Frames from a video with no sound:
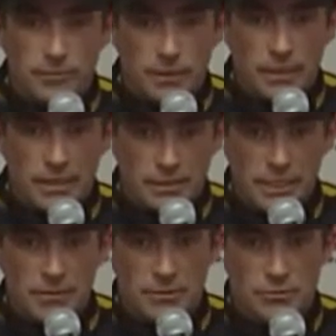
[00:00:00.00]
feel like our
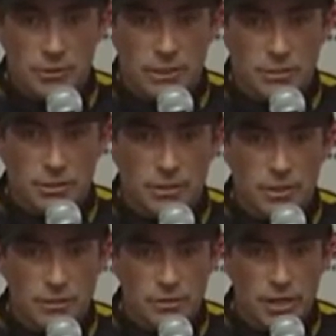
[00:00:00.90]
team is really suited to
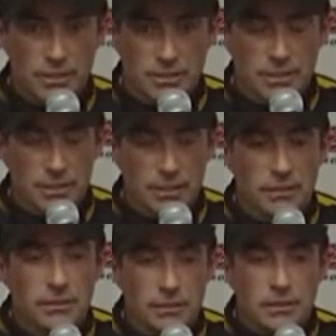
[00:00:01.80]
those tracks, and
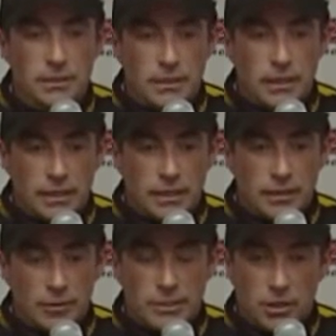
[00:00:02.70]

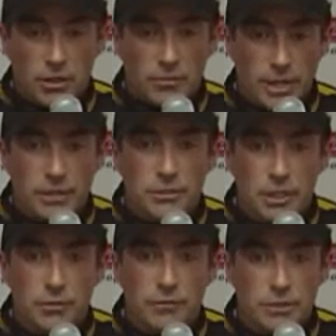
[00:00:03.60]
I'm excited about it. You
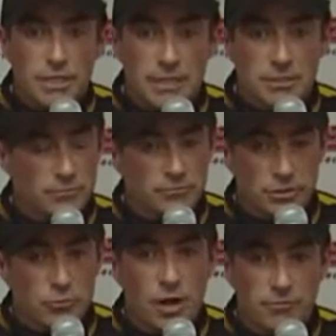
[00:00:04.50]
know, we've just had
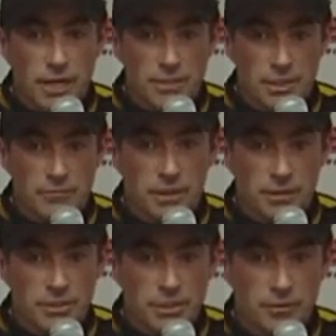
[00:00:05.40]
some rough luck so far
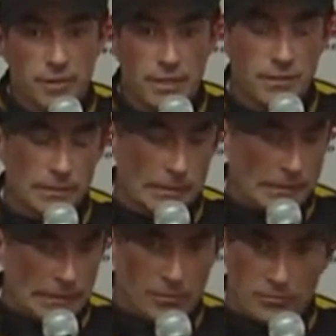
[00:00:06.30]
this year. We've had
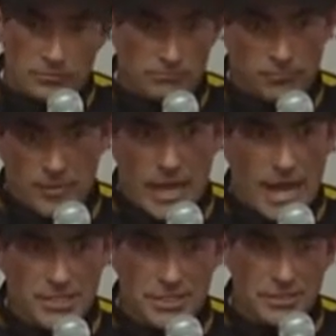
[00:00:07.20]

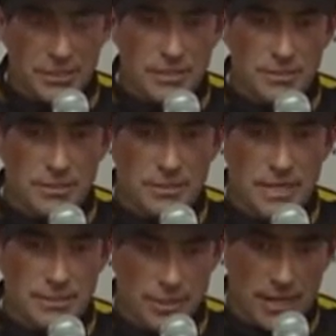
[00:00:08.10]
accidents and incidents
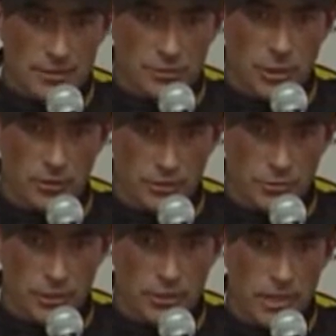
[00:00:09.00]
outside our control that's
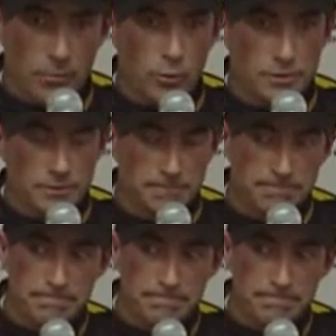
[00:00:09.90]
really hurt our points.